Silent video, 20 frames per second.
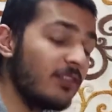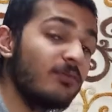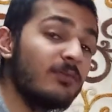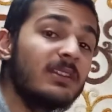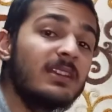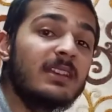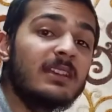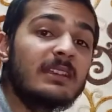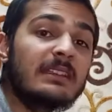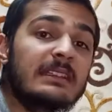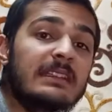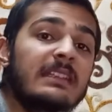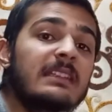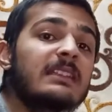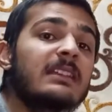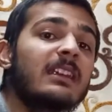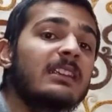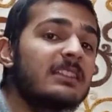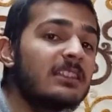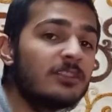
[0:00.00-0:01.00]
give me
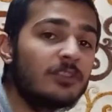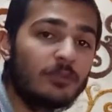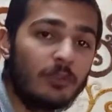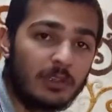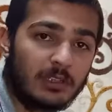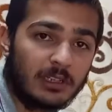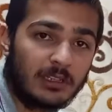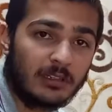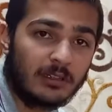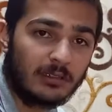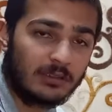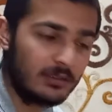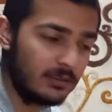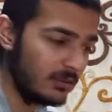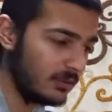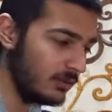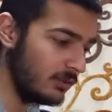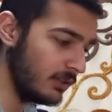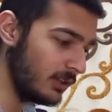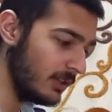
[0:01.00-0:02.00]
six karchis of water,
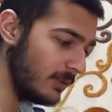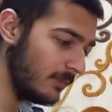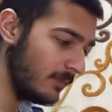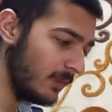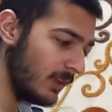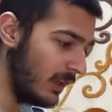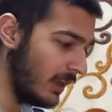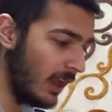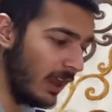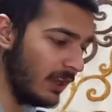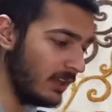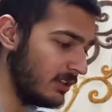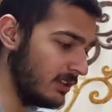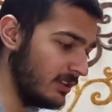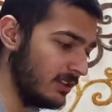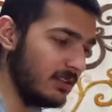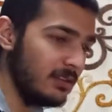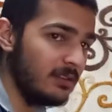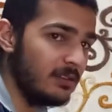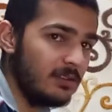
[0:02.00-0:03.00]
okay?
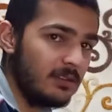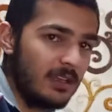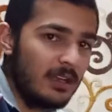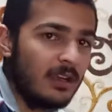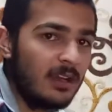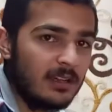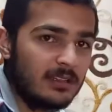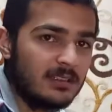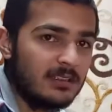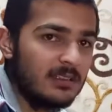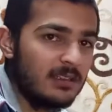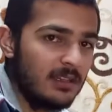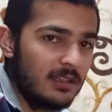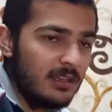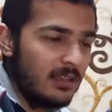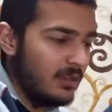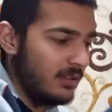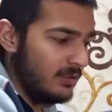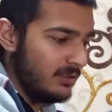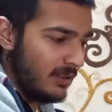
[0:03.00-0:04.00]
And she'll take a karchi,
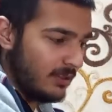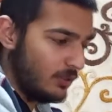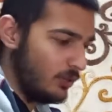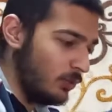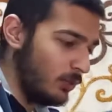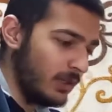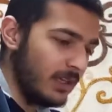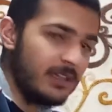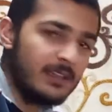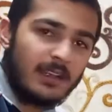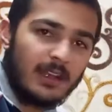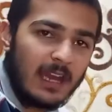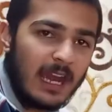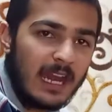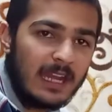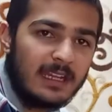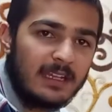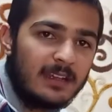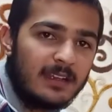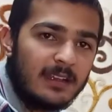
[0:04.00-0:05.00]
just do what
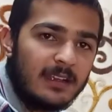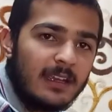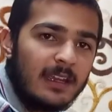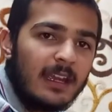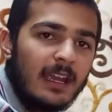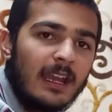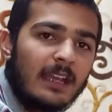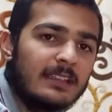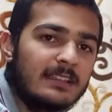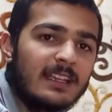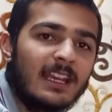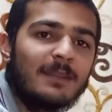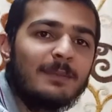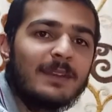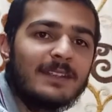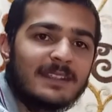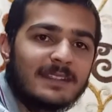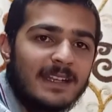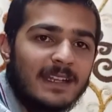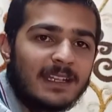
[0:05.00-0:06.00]
I did, and she
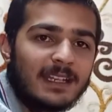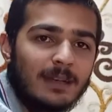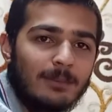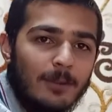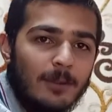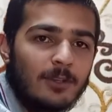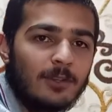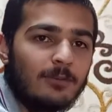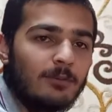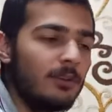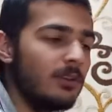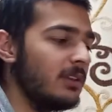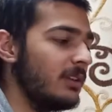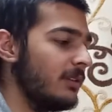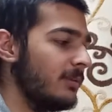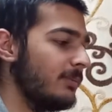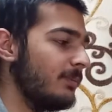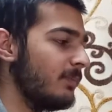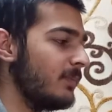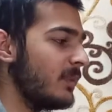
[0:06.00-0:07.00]
can measure that amount of
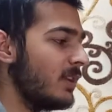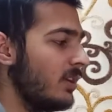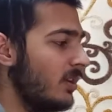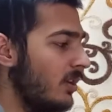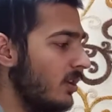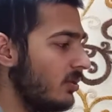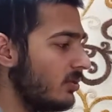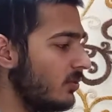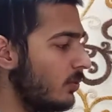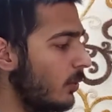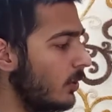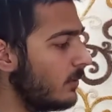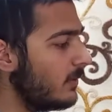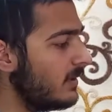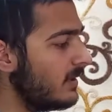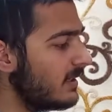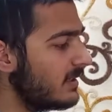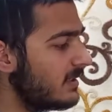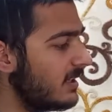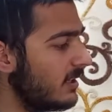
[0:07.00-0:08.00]
water. So what
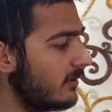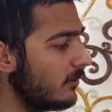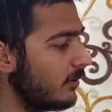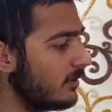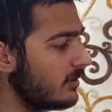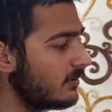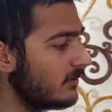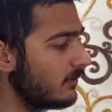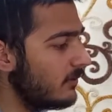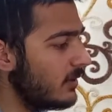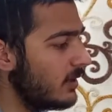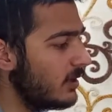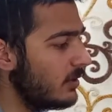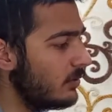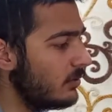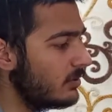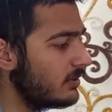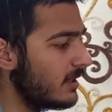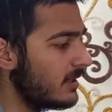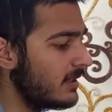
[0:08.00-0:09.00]
we just did was we
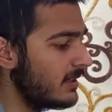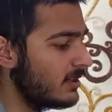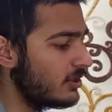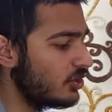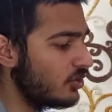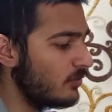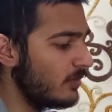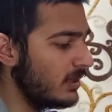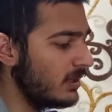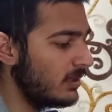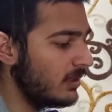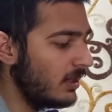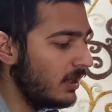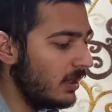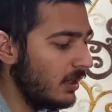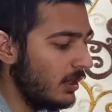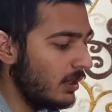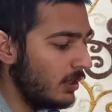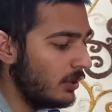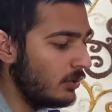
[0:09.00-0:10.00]
used an instrument
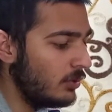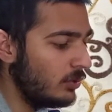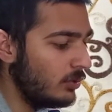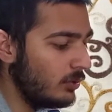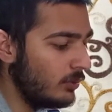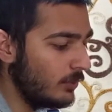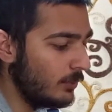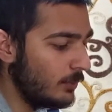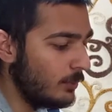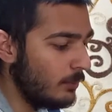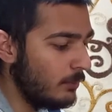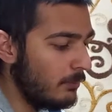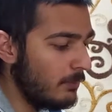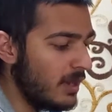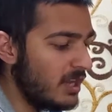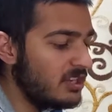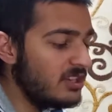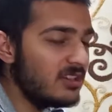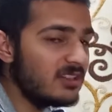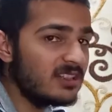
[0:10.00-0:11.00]
to
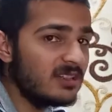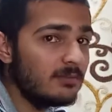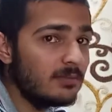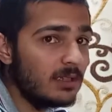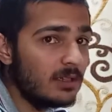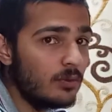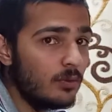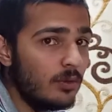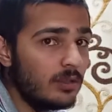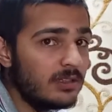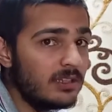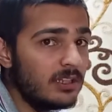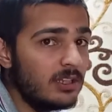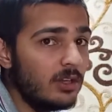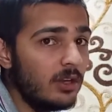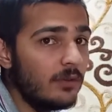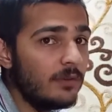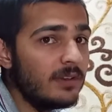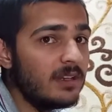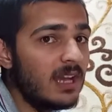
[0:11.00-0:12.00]
measure some
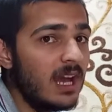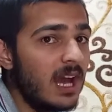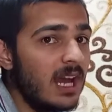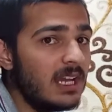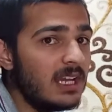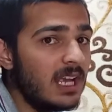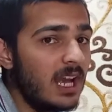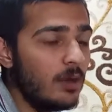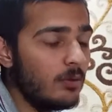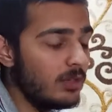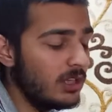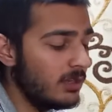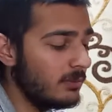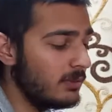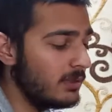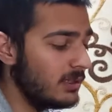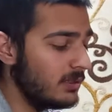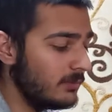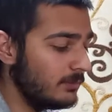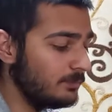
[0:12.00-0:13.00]
quantity of an
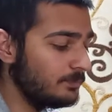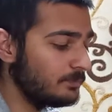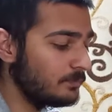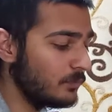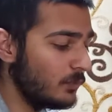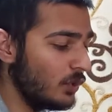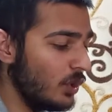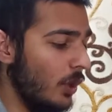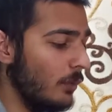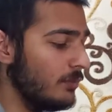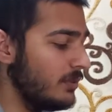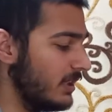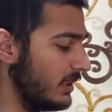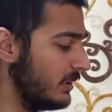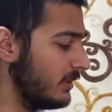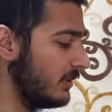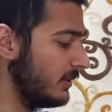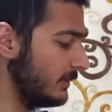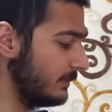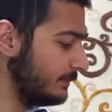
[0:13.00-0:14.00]
uncountable
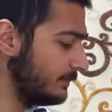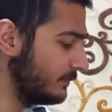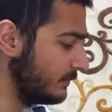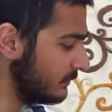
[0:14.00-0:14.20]
object.